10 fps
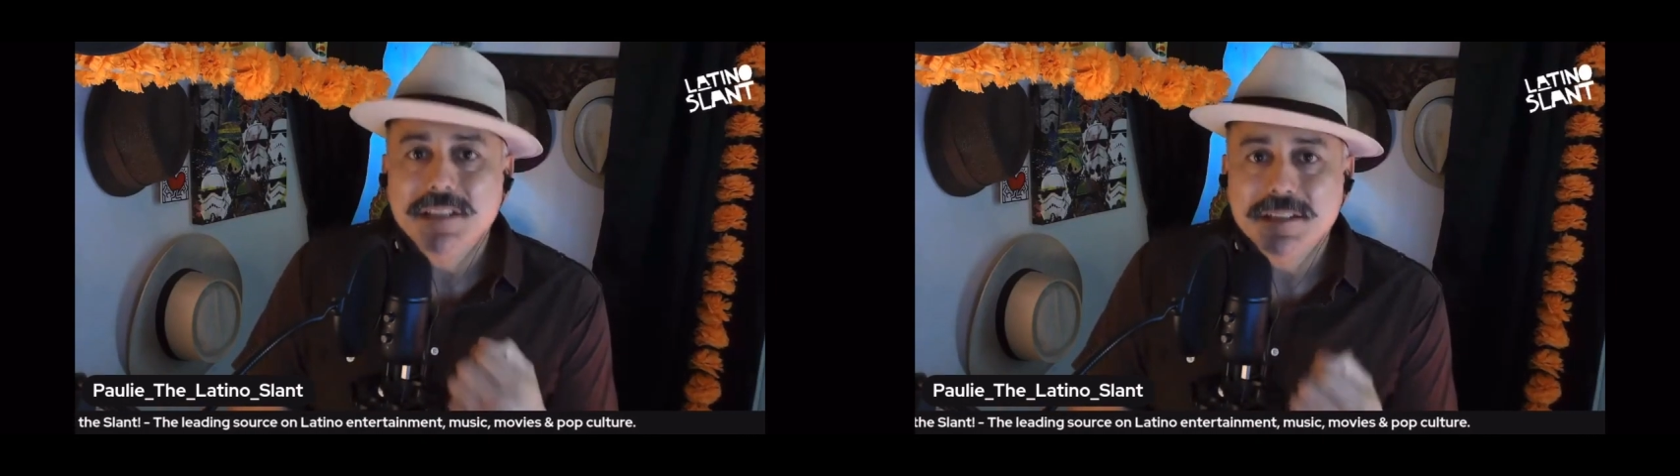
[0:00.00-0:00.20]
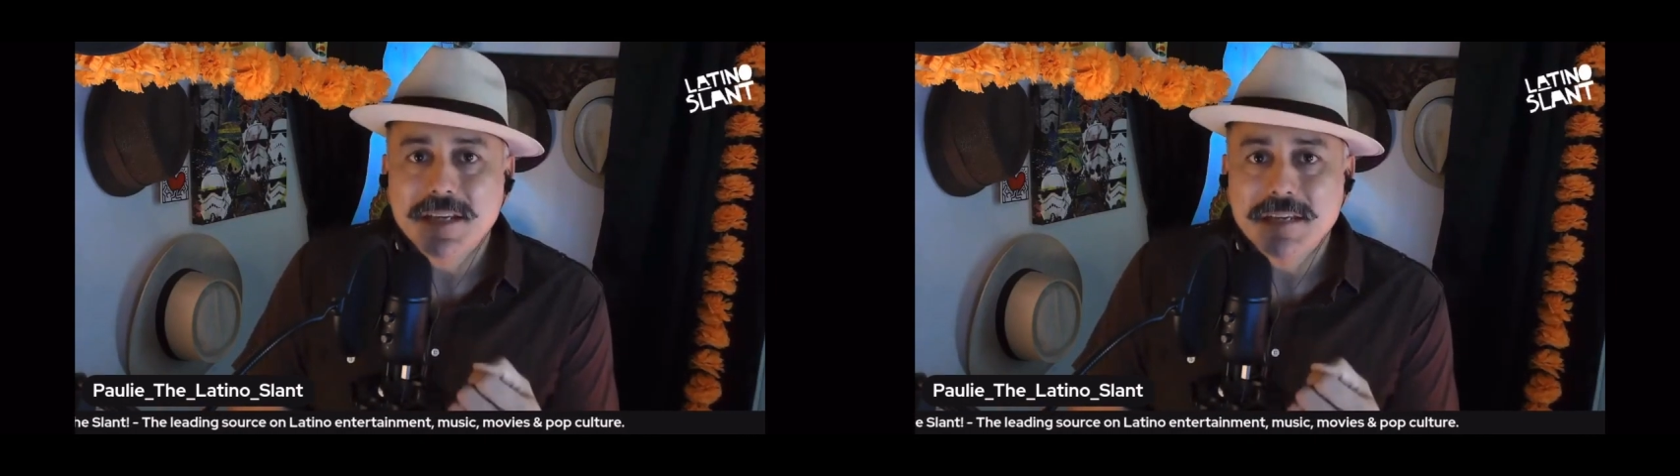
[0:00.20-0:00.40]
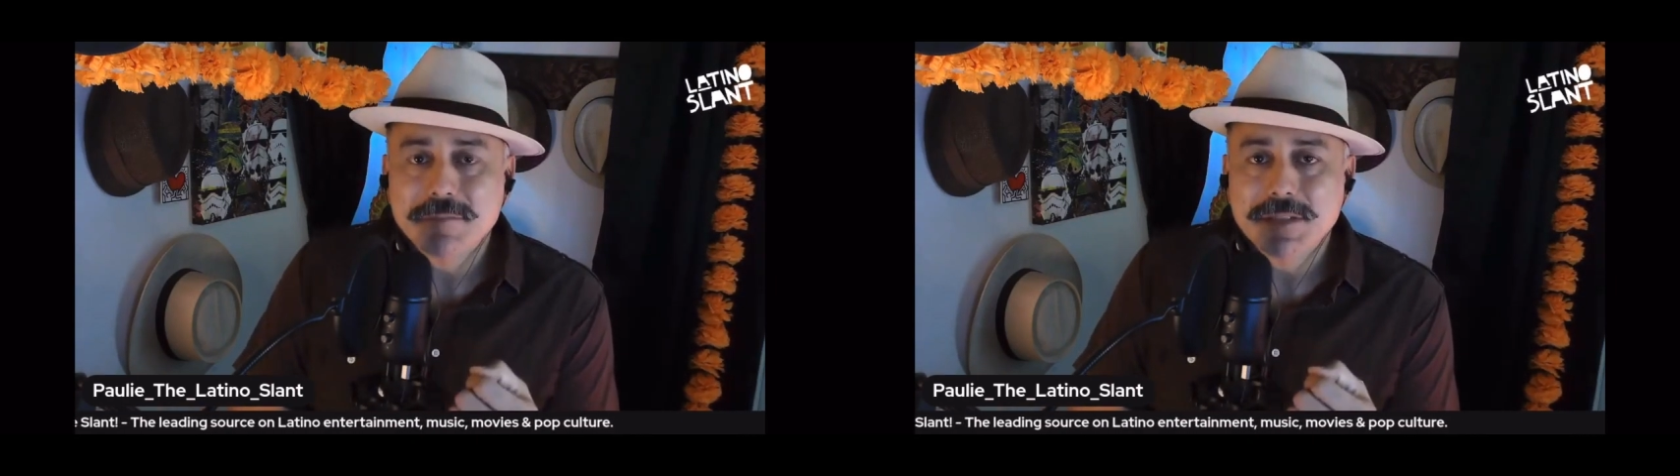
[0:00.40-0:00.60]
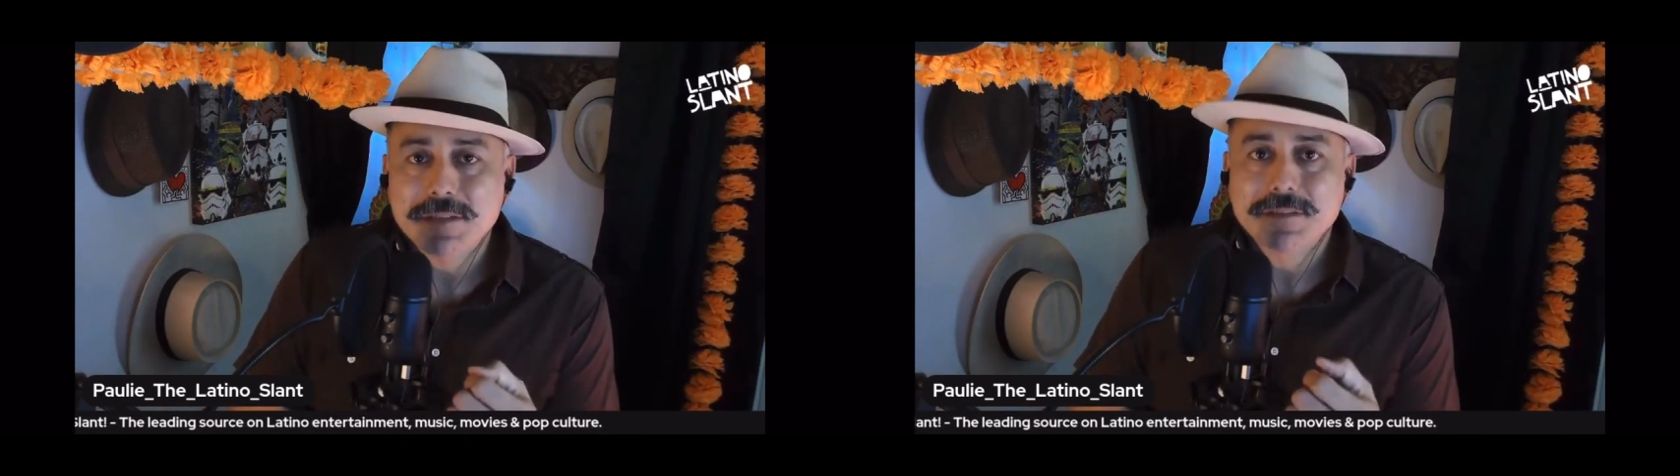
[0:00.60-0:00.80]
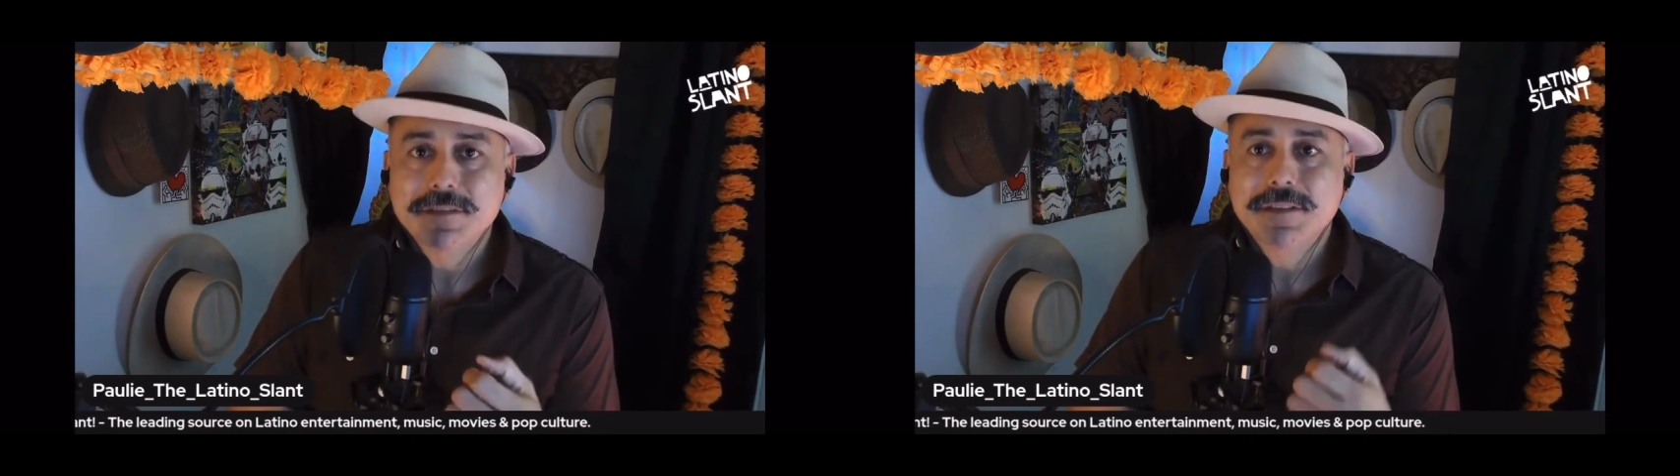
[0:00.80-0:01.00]
excitement
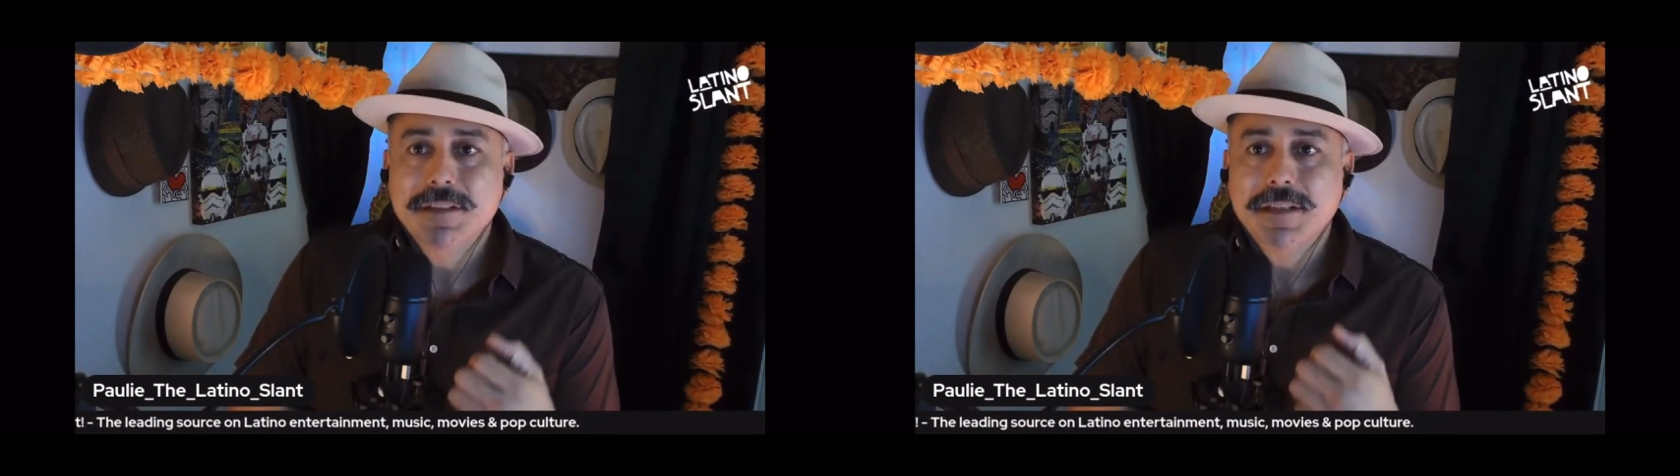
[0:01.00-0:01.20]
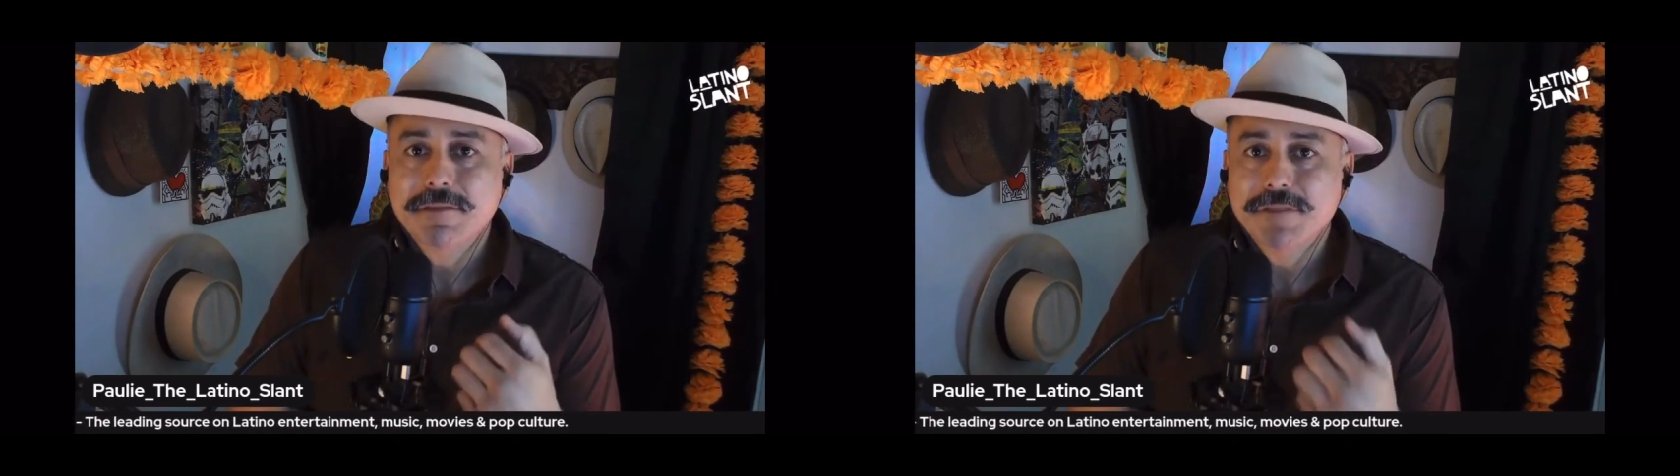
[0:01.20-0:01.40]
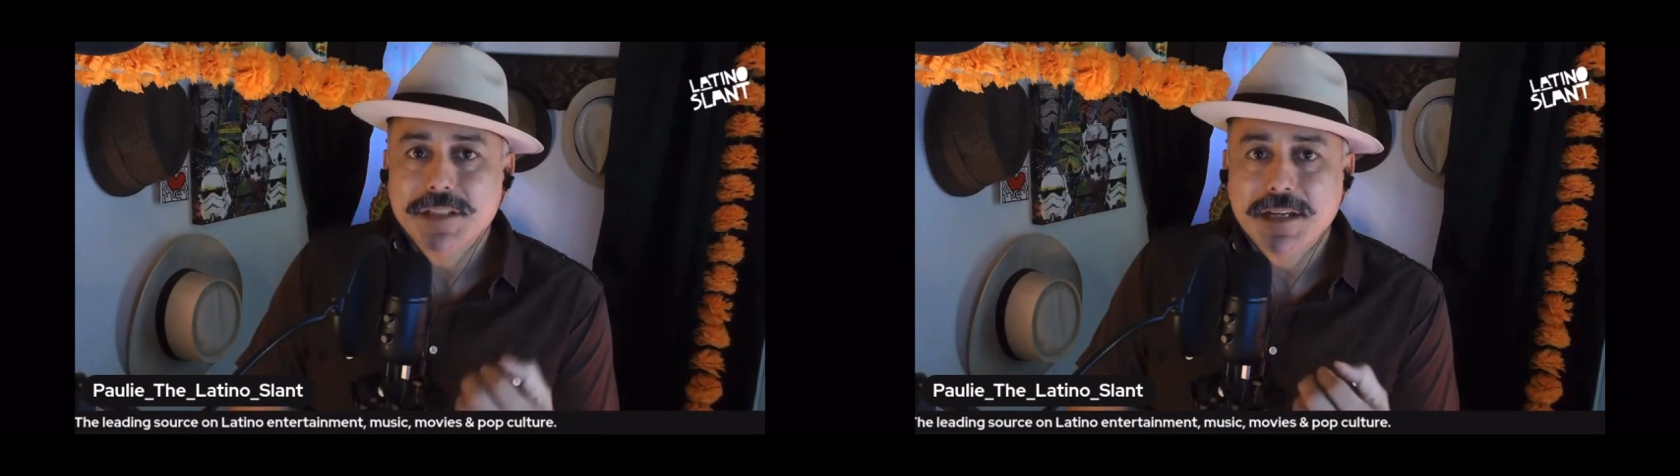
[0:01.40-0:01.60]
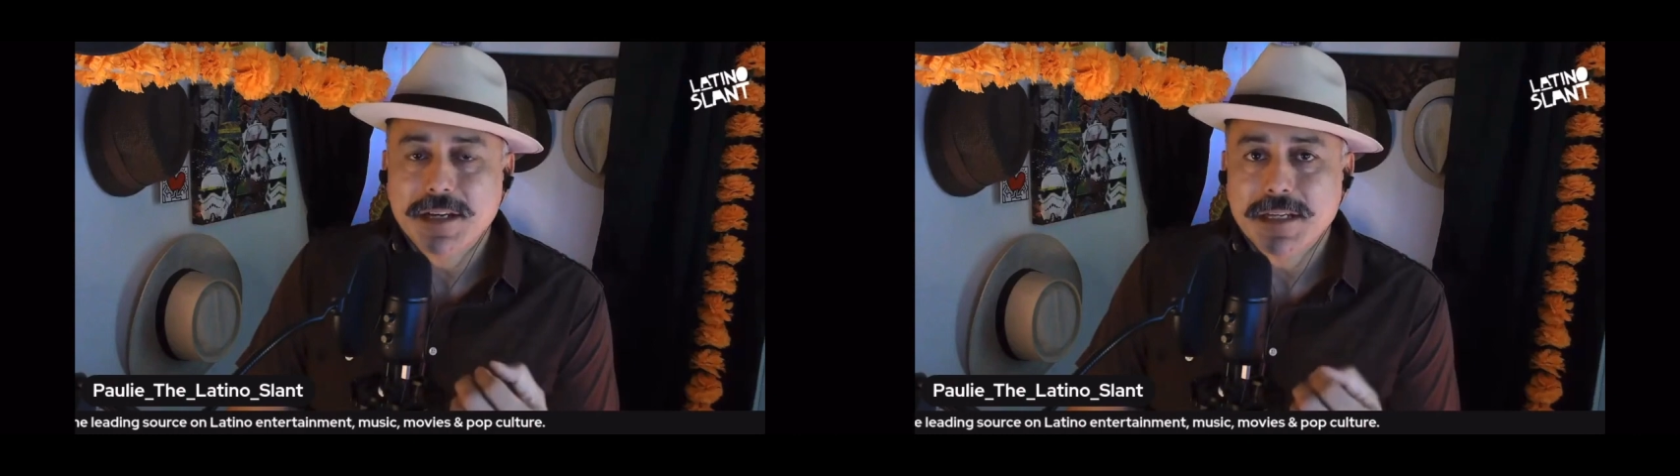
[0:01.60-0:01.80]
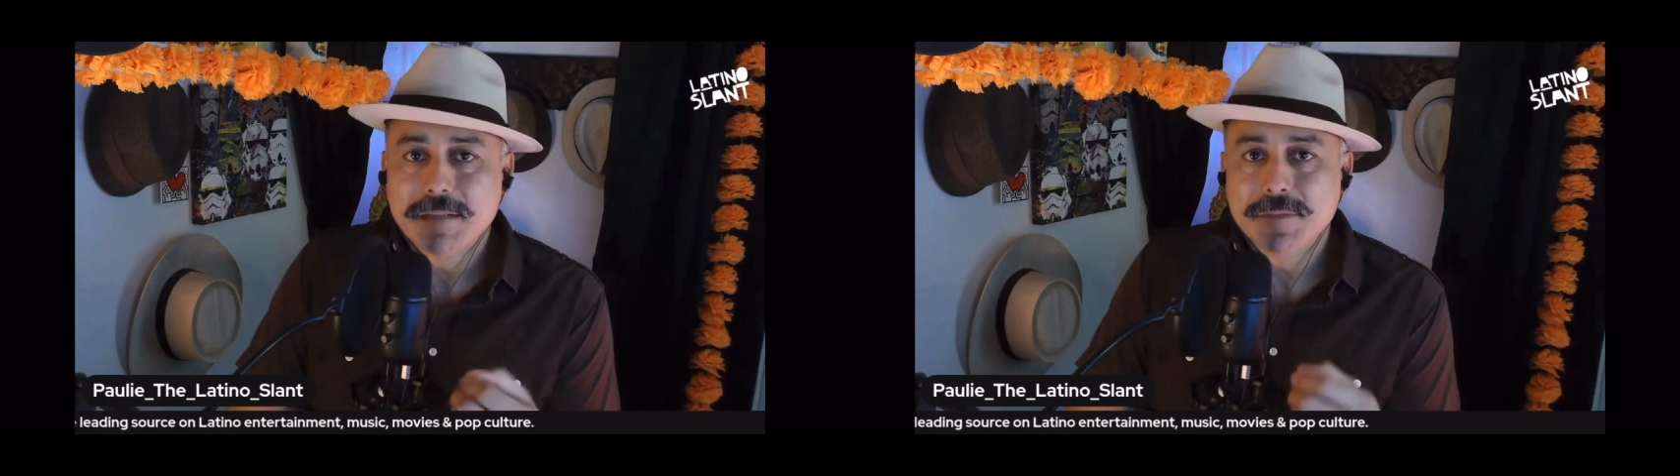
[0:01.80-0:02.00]
every
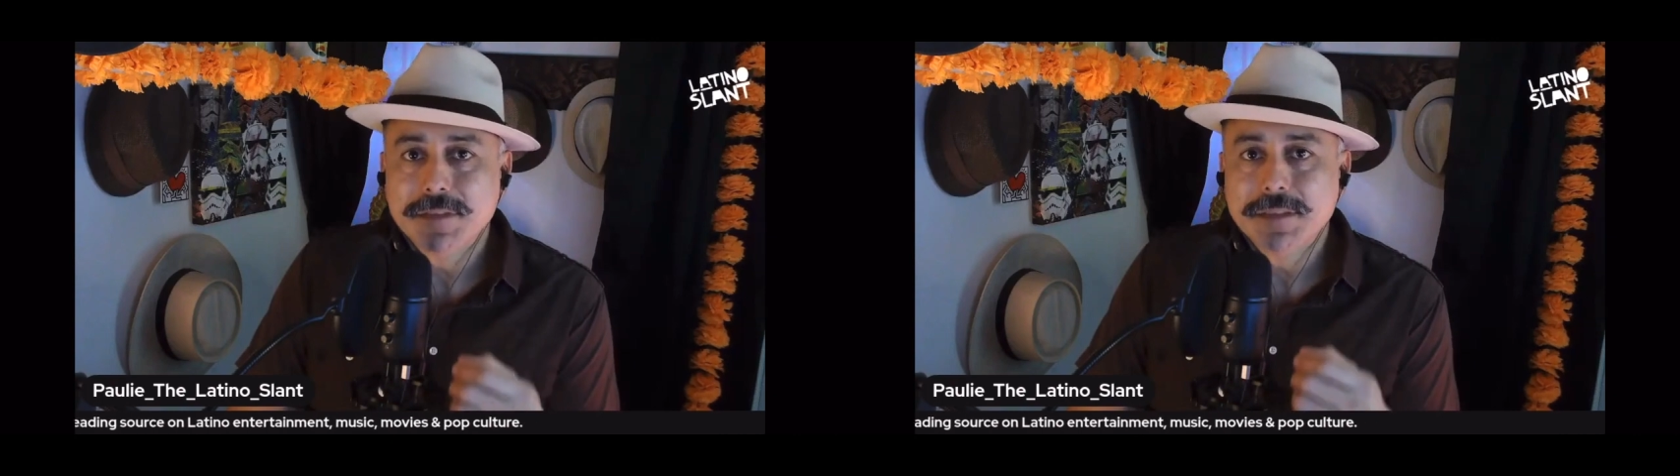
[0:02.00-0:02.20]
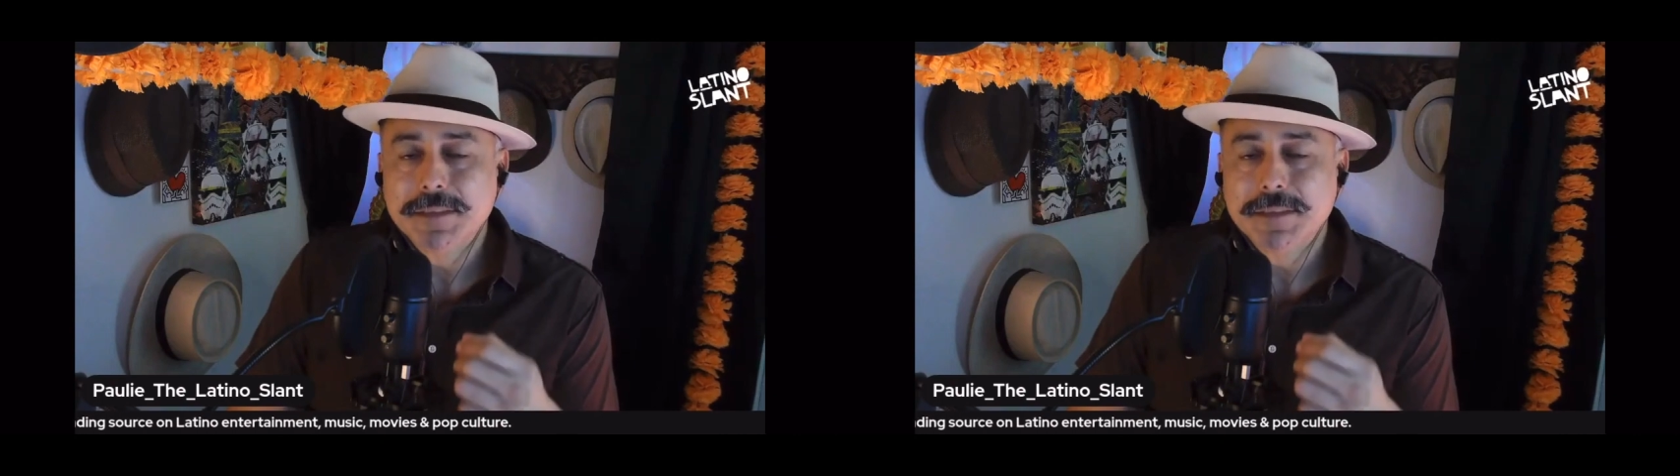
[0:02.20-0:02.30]
time